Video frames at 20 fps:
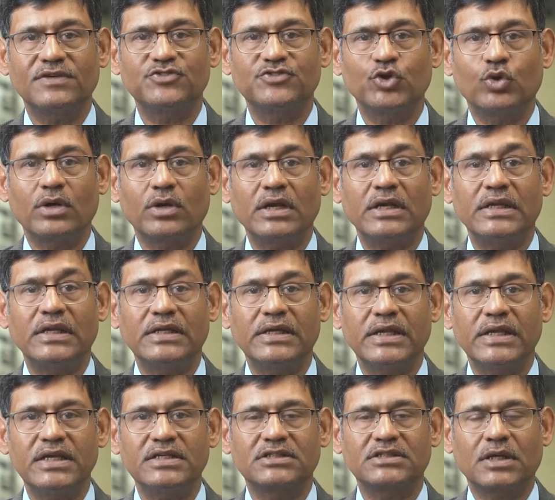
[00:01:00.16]
have shown an
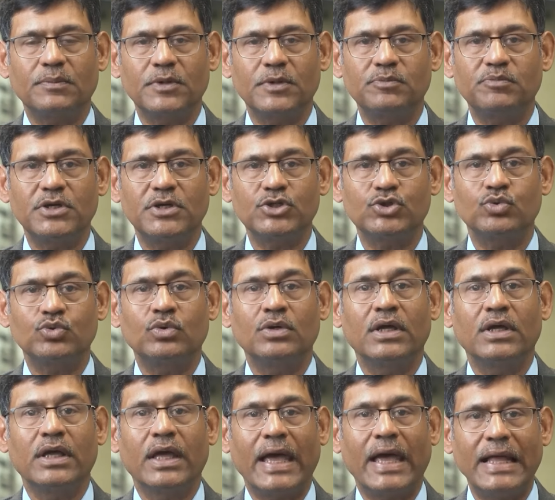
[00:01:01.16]
increased commitment to
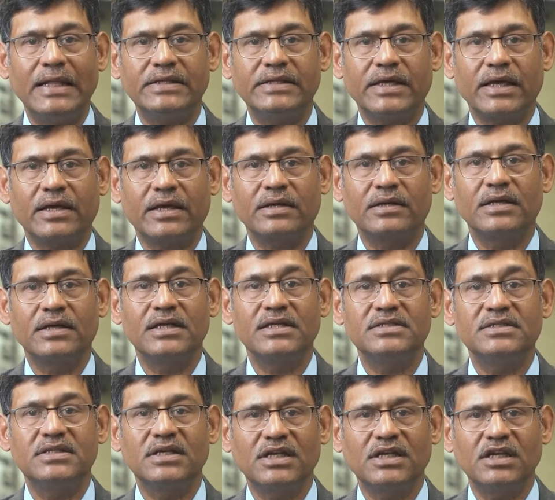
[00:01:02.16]
healthcare,
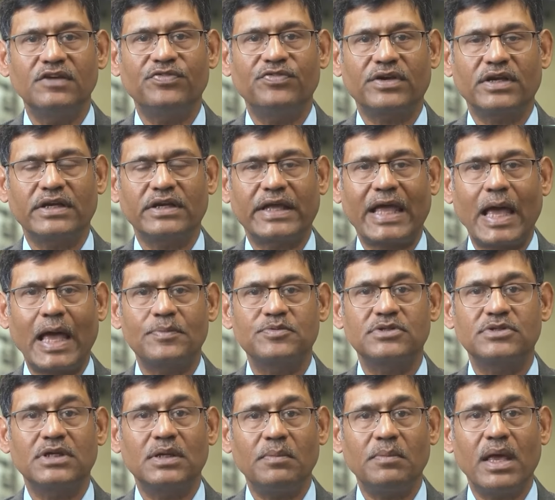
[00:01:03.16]
significant
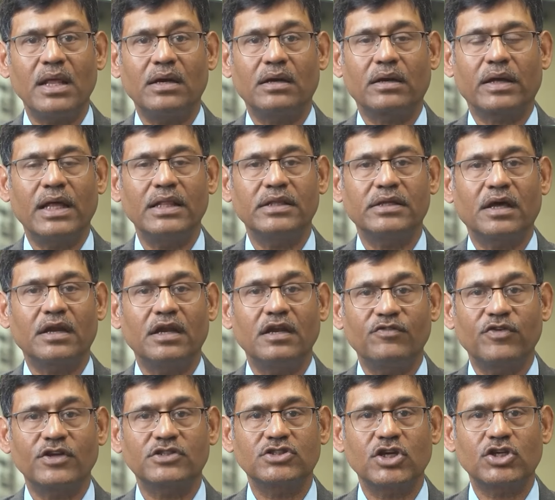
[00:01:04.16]
gaps remain in our healthcare
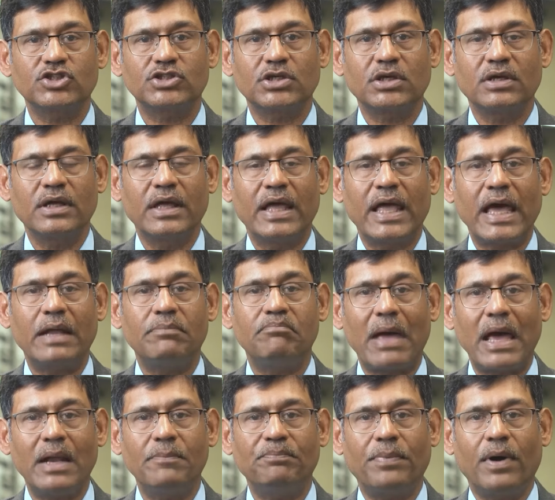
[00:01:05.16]
infrastructure and
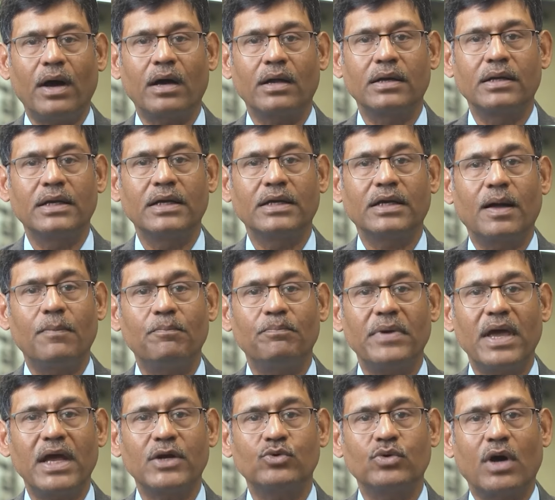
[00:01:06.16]
manpower
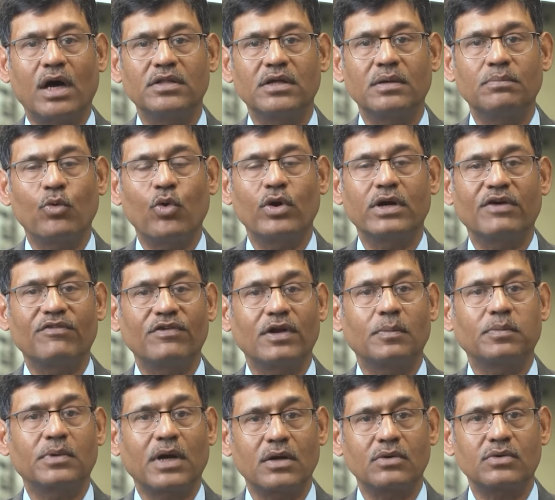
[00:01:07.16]
compared to other more
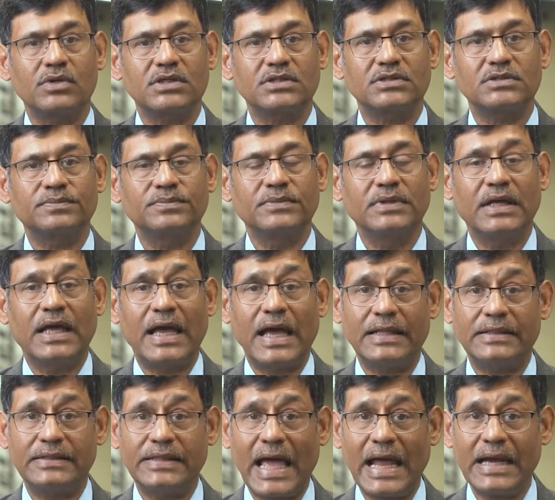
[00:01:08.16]
developed countries,
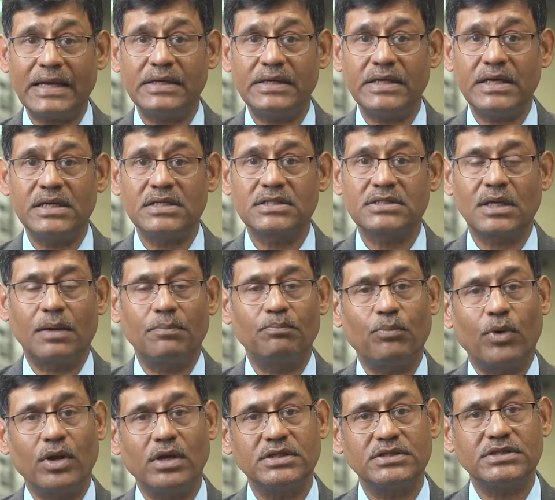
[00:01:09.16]
and that needs some
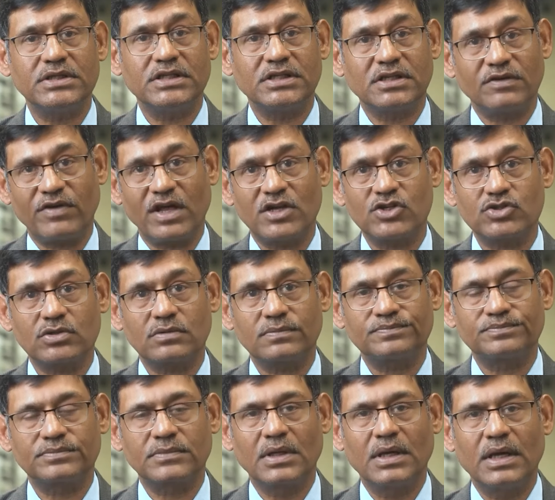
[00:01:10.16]
policy intervention.
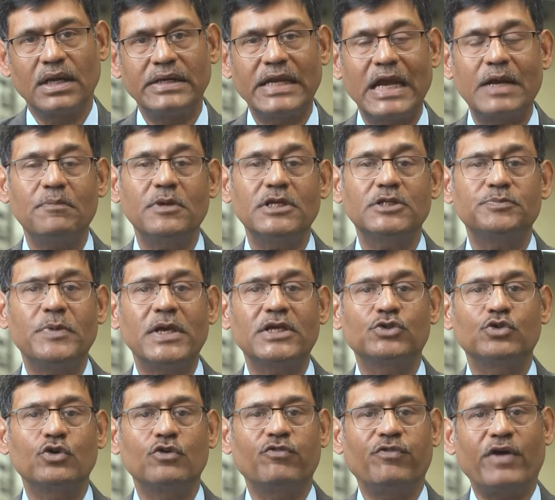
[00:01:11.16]
Let me
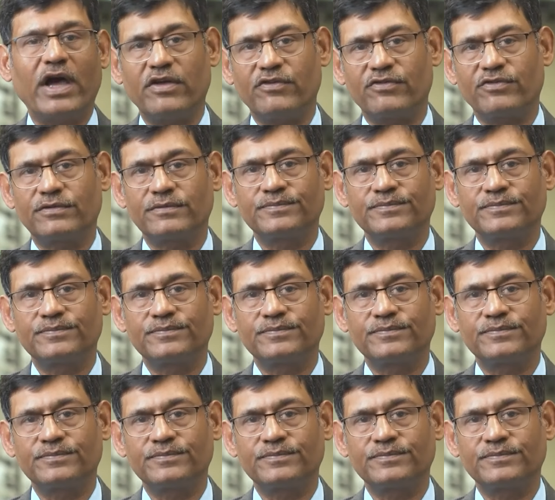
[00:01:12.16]
speak through 5.